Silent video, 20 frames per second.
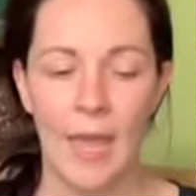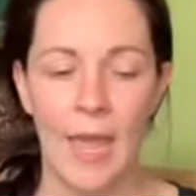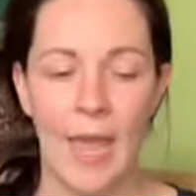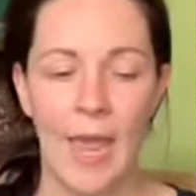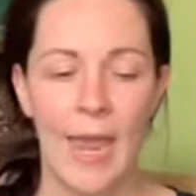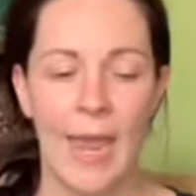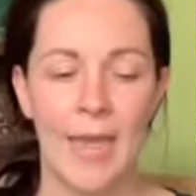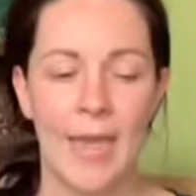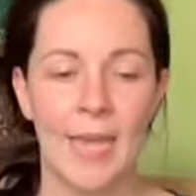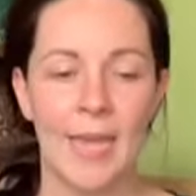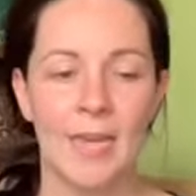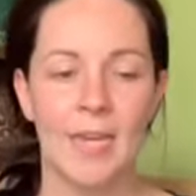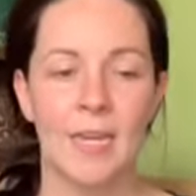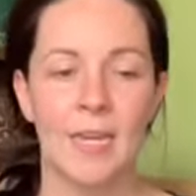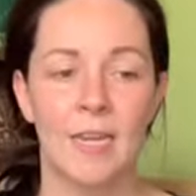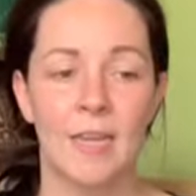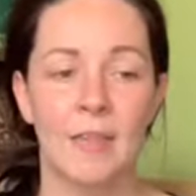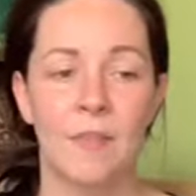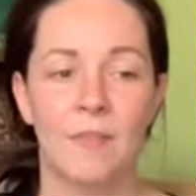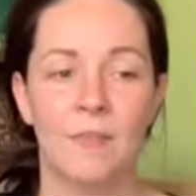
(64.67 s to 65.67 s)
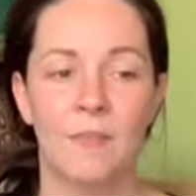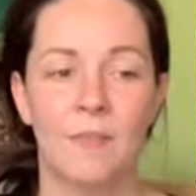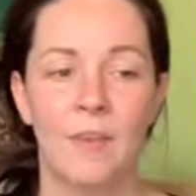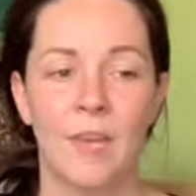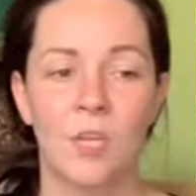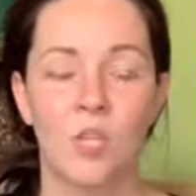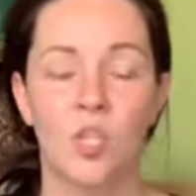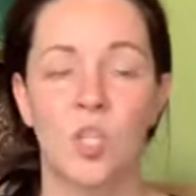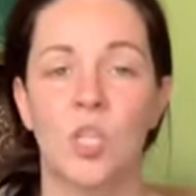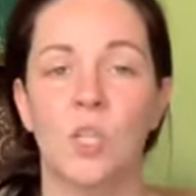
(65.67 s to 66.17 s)
And
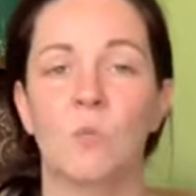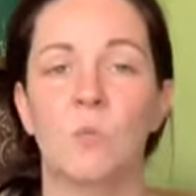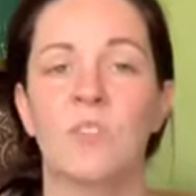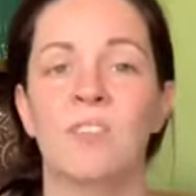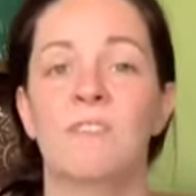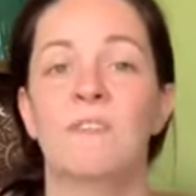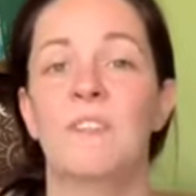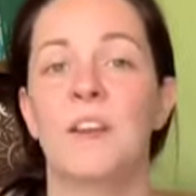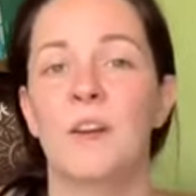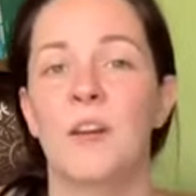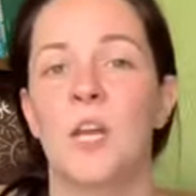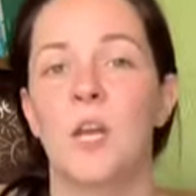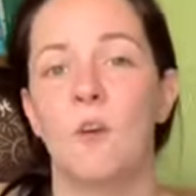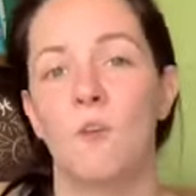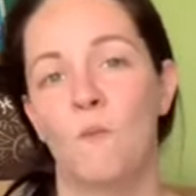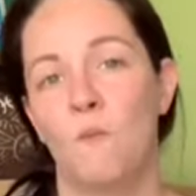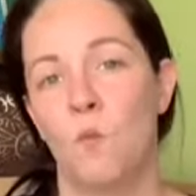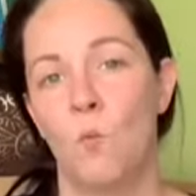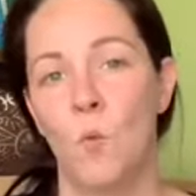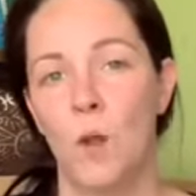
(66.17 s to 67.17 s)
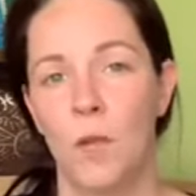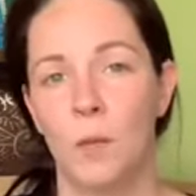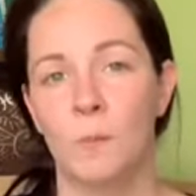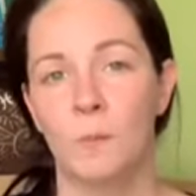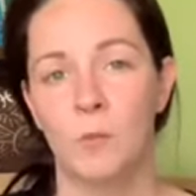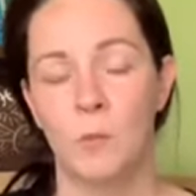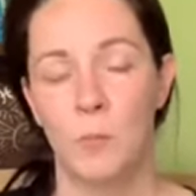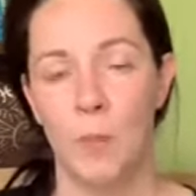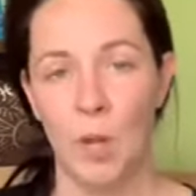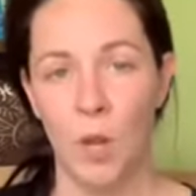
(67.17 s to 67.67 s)
that she was very
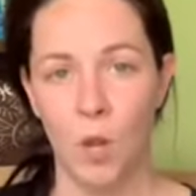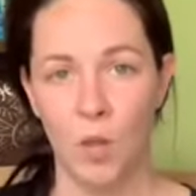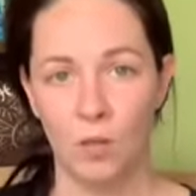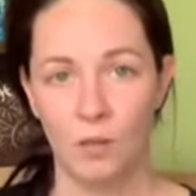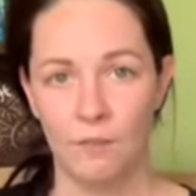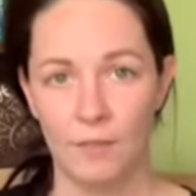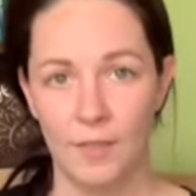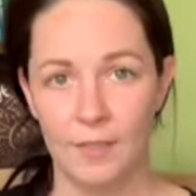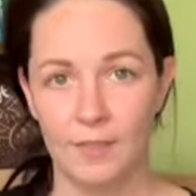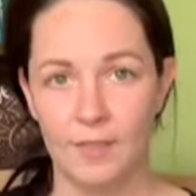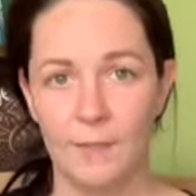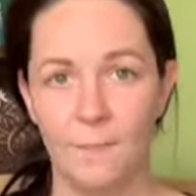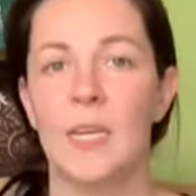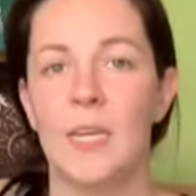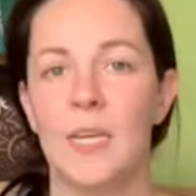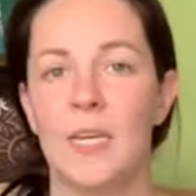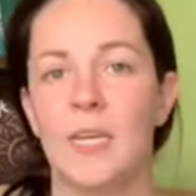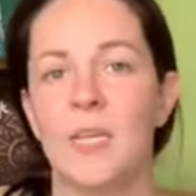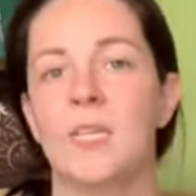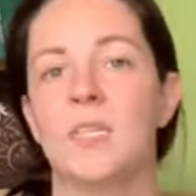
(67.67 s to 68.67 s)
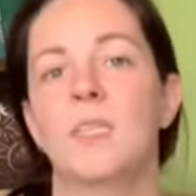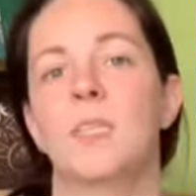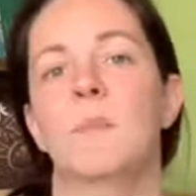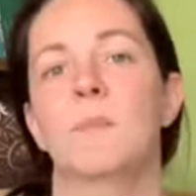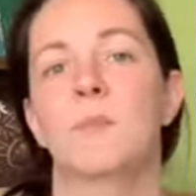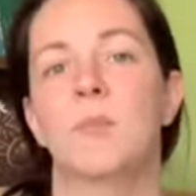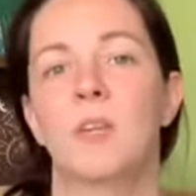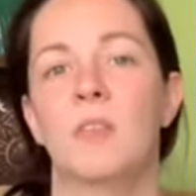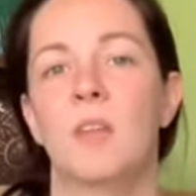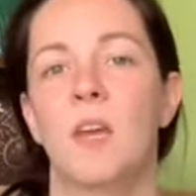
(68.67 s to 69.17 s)
overwhelmed by all of it. It is
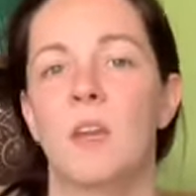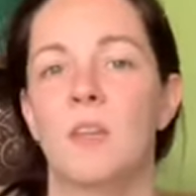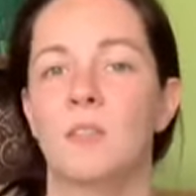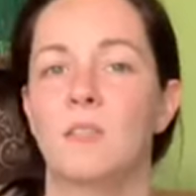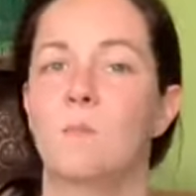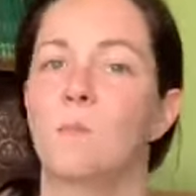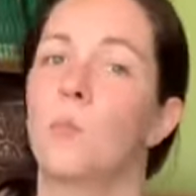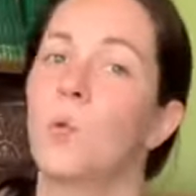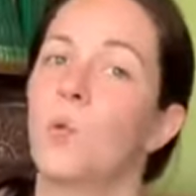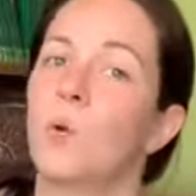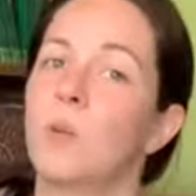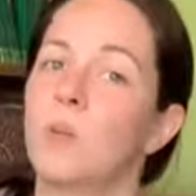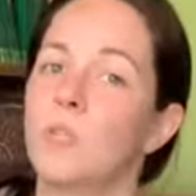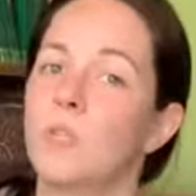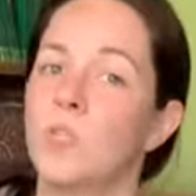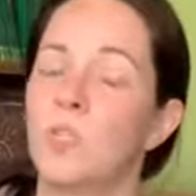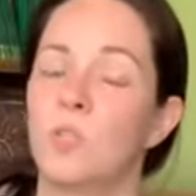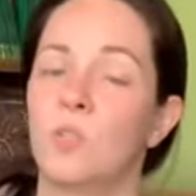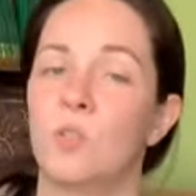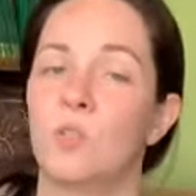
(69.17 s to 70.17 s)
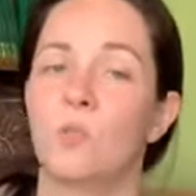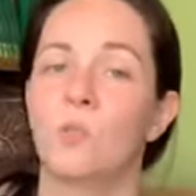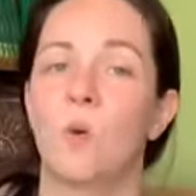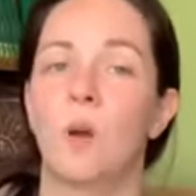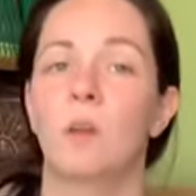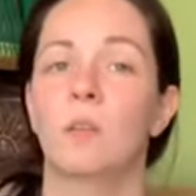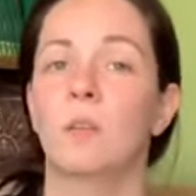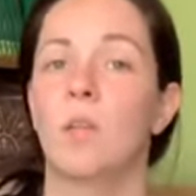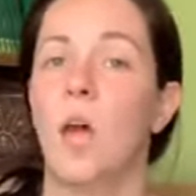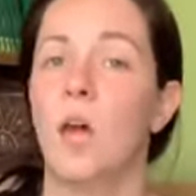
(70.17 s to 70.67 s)
something that is important to a
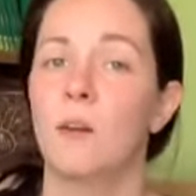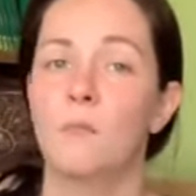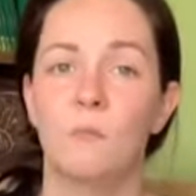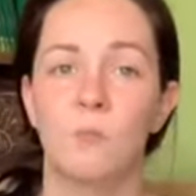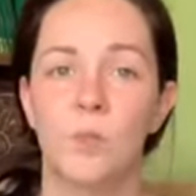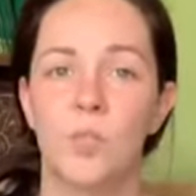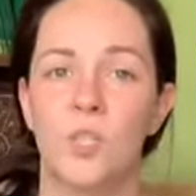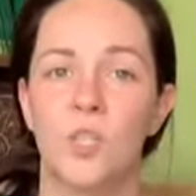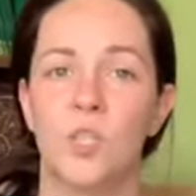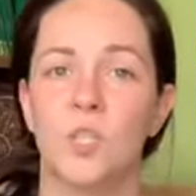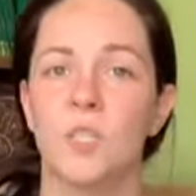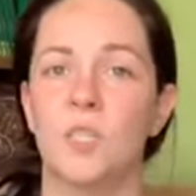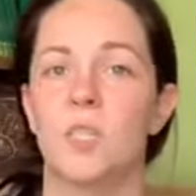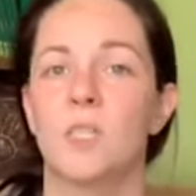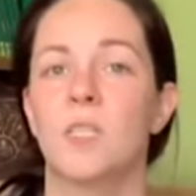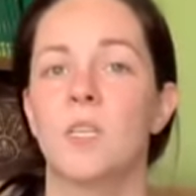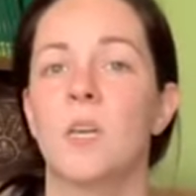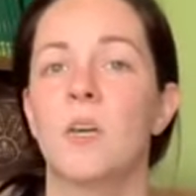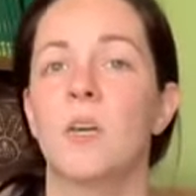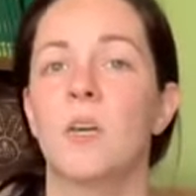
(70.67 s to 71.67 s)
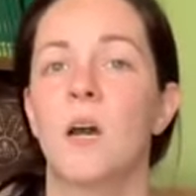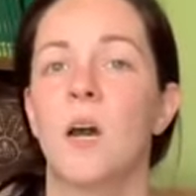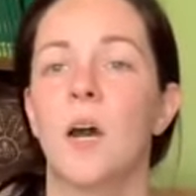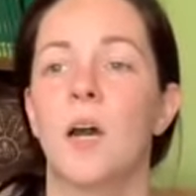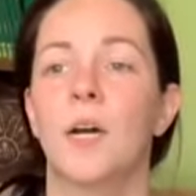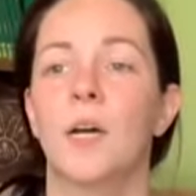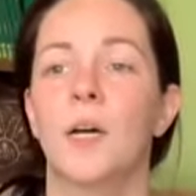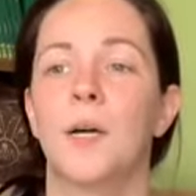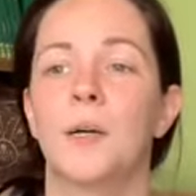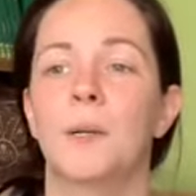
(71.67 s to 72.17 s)
lot of witches,
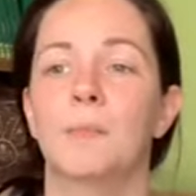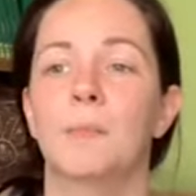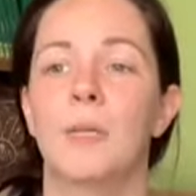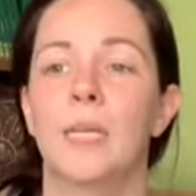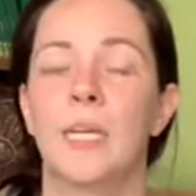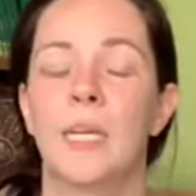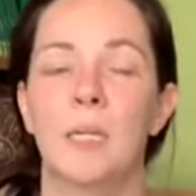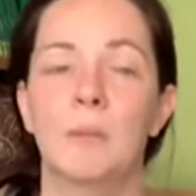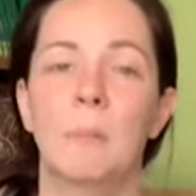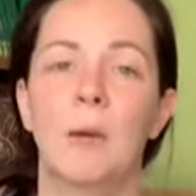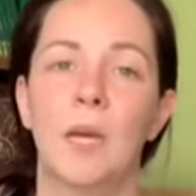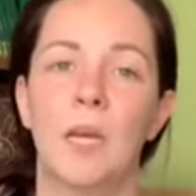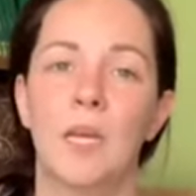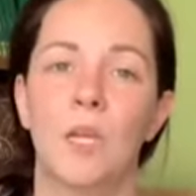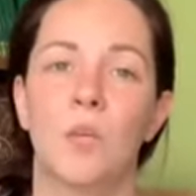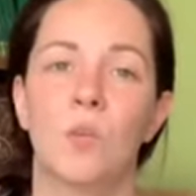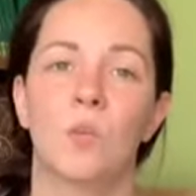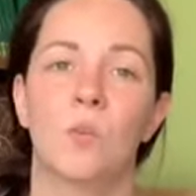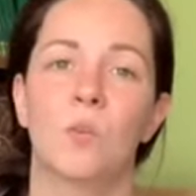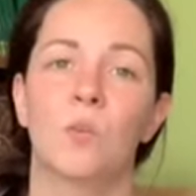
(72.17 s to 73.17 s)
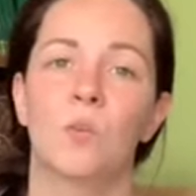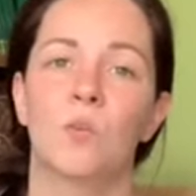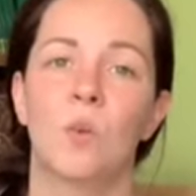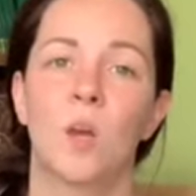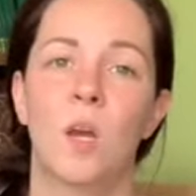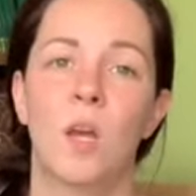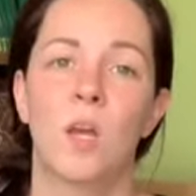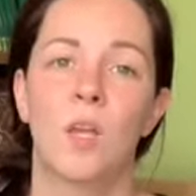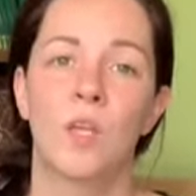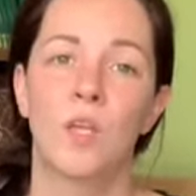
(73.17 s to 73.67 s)
anybody who
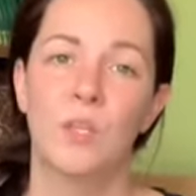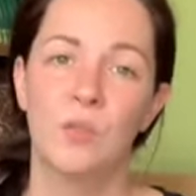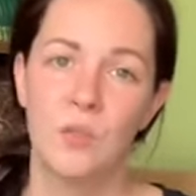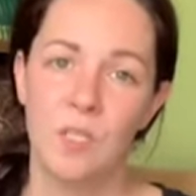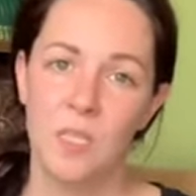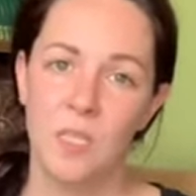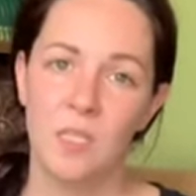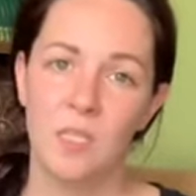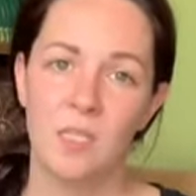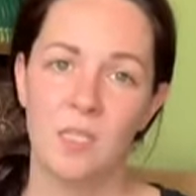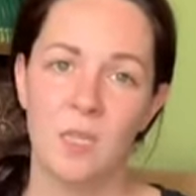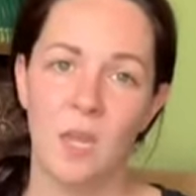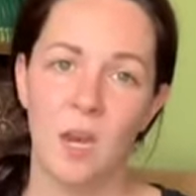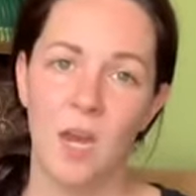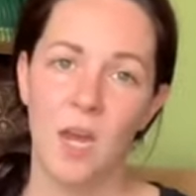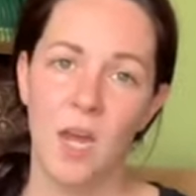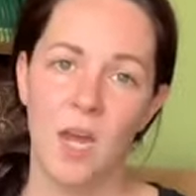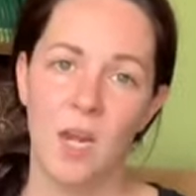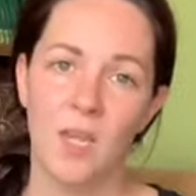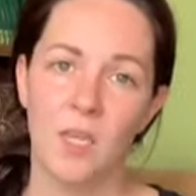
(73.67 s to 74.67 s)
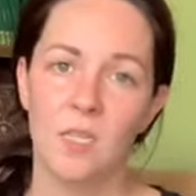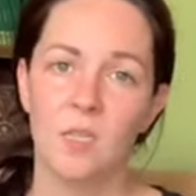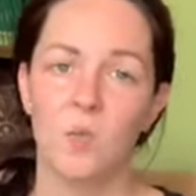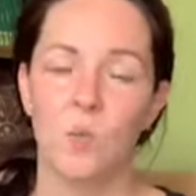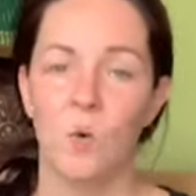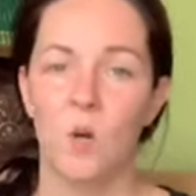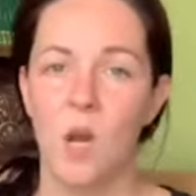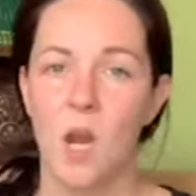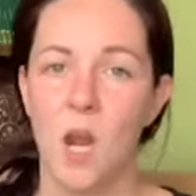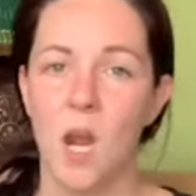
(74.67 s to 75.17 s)
uses goddess
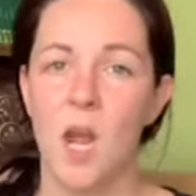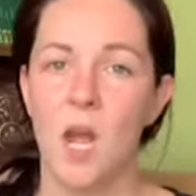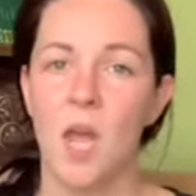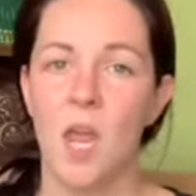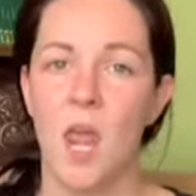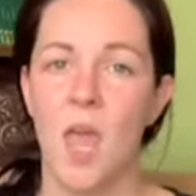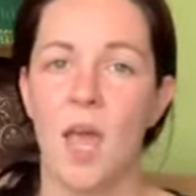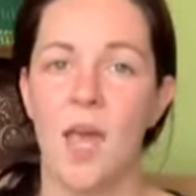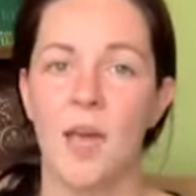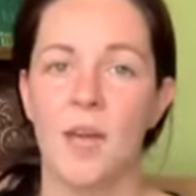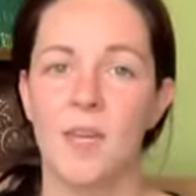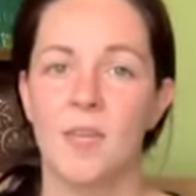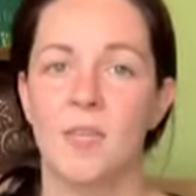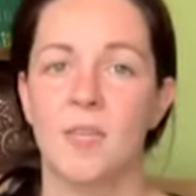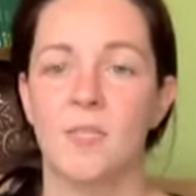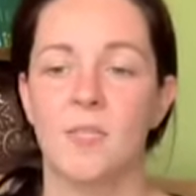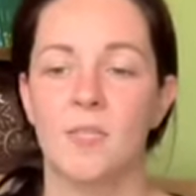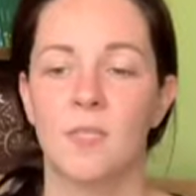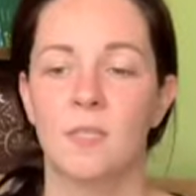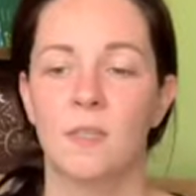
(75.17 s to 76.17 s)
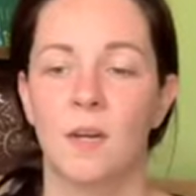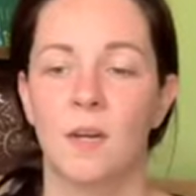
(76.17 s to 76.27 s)
or god as